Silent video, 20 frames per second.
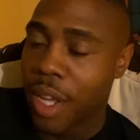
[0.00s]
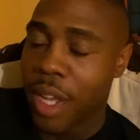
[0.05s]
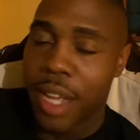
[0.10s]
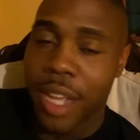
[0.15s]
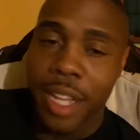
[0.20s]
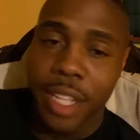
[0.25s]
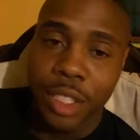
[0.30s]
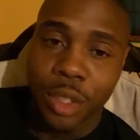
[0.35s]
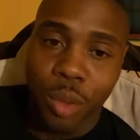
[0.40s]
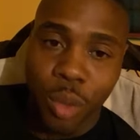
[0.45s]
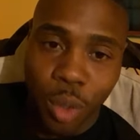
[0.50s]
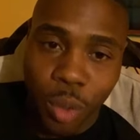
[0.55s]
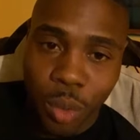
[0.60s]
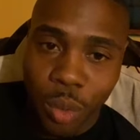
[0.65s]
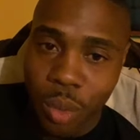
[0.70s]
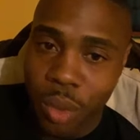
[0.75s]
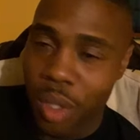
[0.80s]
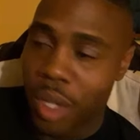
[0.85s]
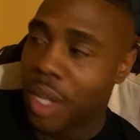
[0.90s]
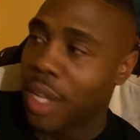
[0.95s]
his crew,
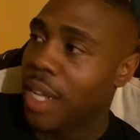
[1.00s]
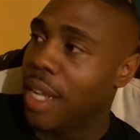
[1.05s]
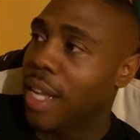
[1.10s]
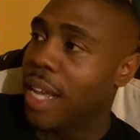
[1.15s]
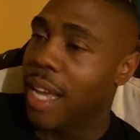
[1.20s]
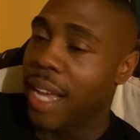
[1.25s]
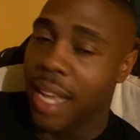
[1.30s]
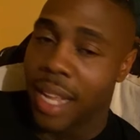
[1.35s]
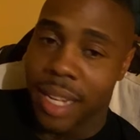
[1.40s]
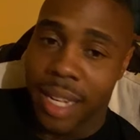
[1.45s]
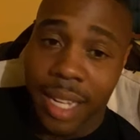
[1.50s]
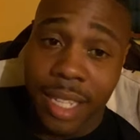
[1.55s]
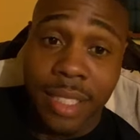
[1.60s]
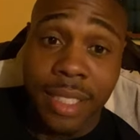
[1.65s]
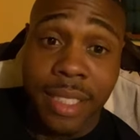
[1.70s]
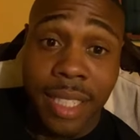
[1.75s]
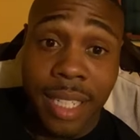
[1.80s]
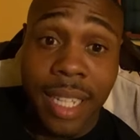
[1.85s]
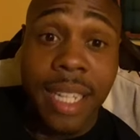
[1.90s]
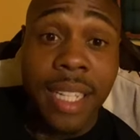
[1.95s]
and that
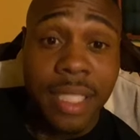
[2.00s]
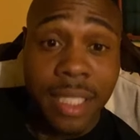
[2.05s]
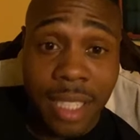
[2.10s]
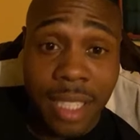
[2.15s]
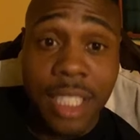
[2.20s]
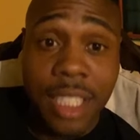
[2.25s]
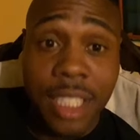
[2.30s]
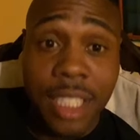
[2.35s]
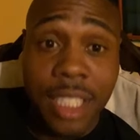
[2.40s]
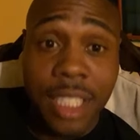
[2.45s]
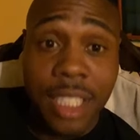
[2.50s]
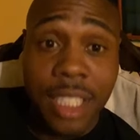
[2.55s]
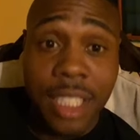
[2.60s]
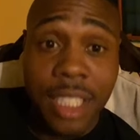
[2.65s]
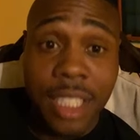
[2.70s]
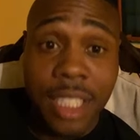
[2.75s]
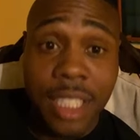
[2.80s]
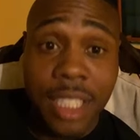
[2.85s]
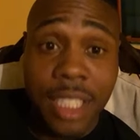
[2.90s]
shit is legitimate,